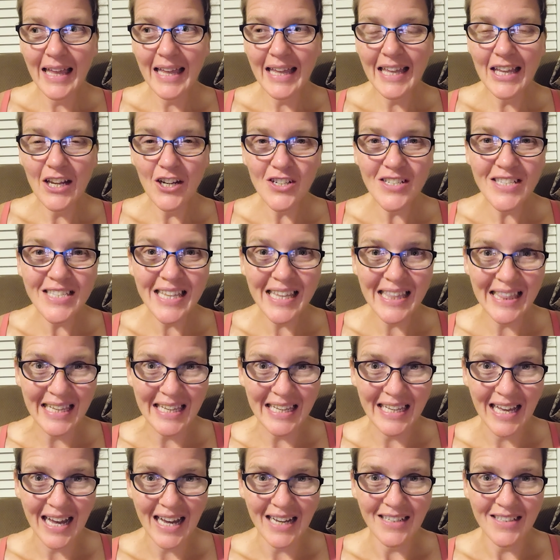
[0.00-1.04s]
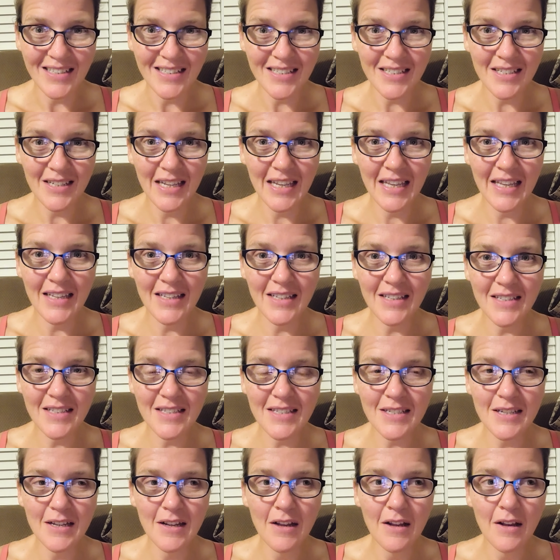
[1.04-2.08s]
Here's the thing, guys,
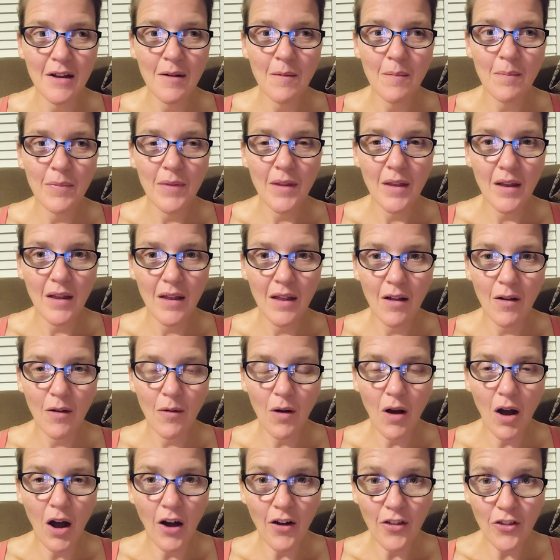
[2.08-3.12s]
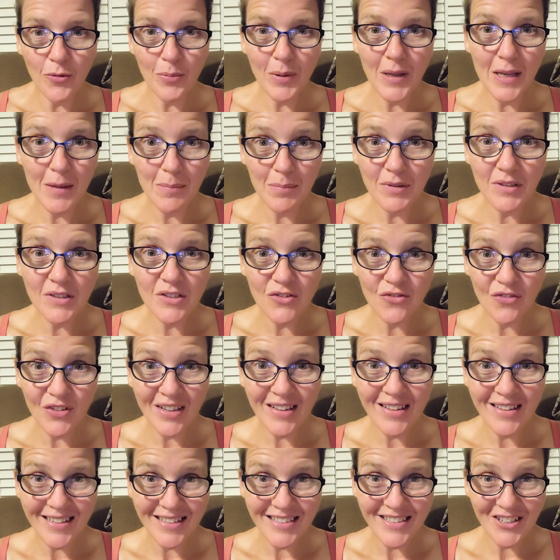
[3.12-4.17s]
is other people's
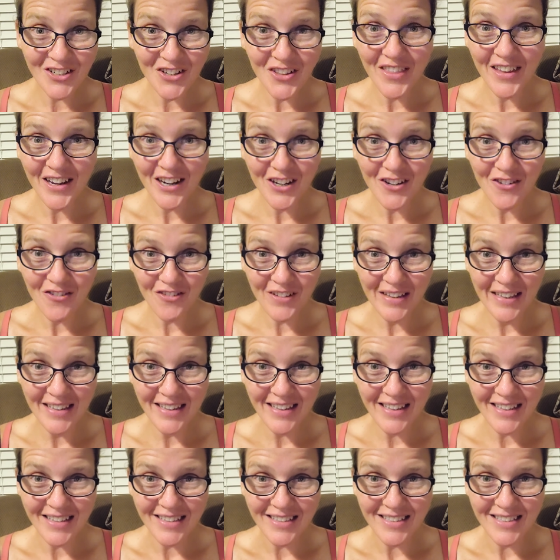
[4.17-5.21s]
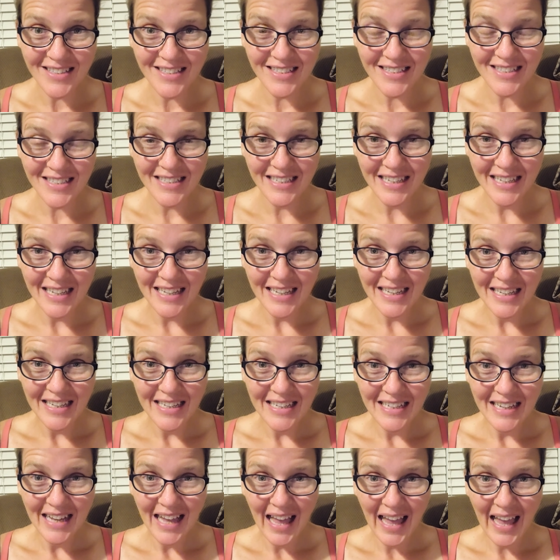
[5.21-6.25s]
feelings are their feelings.
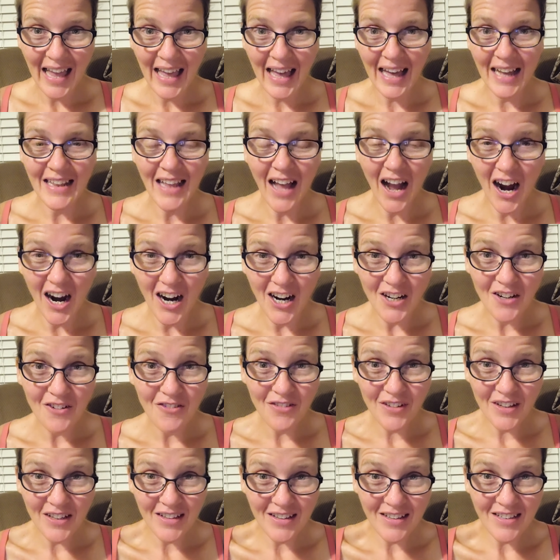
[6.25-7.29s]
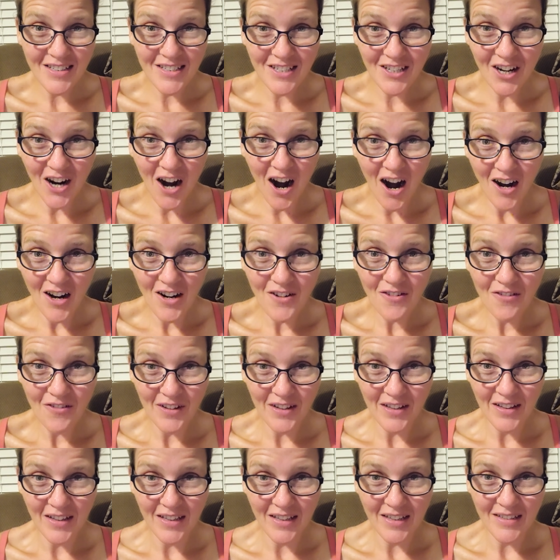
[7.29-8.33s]
And our feelings are our
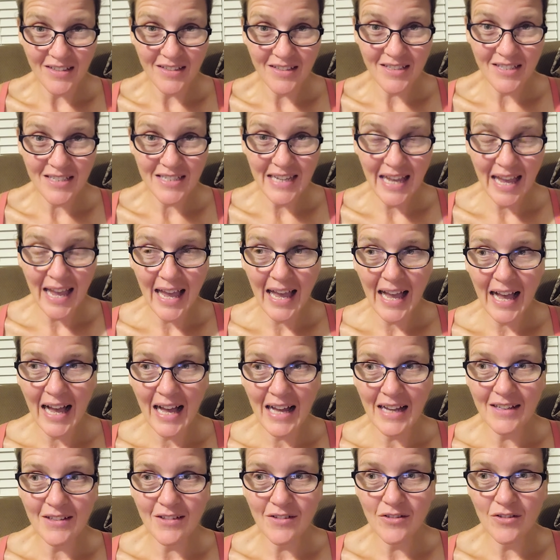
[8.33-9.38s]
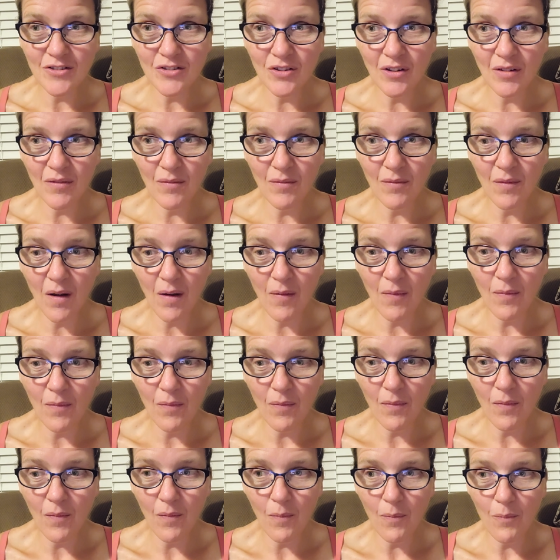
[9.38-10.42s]
feelings. And
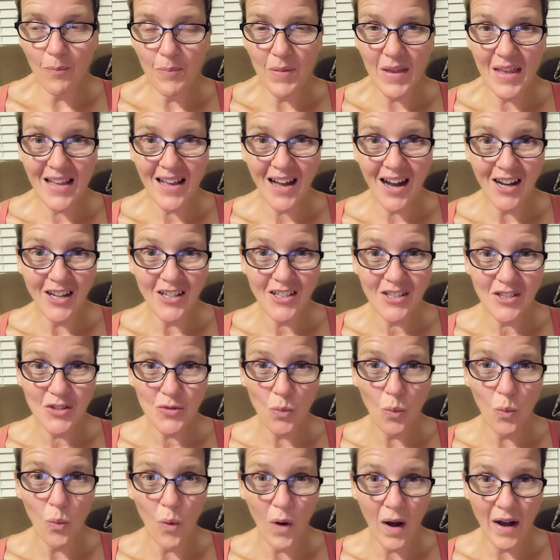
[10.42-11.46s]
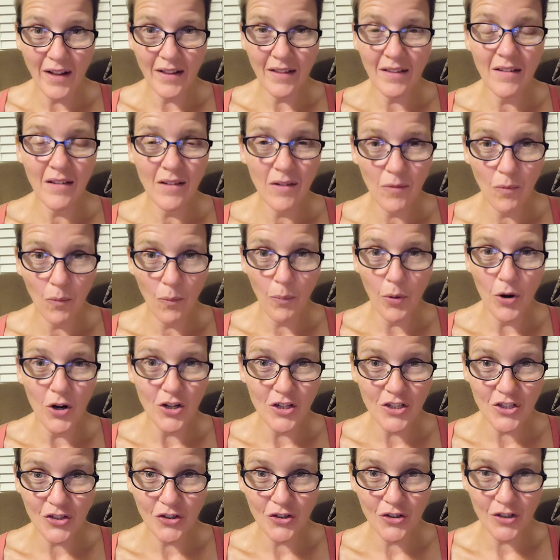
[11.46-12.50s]
because one
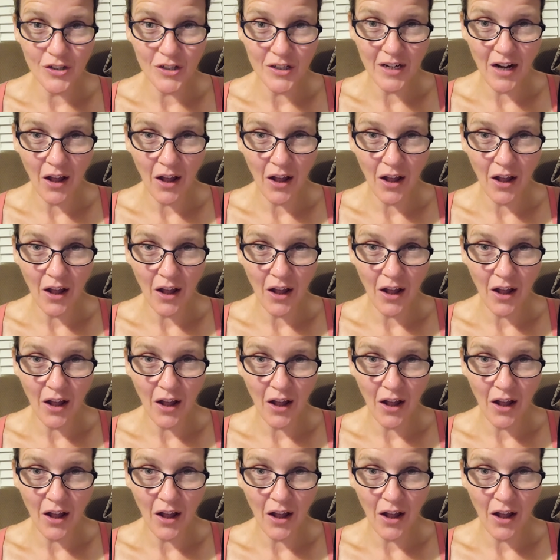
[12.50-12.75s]
person or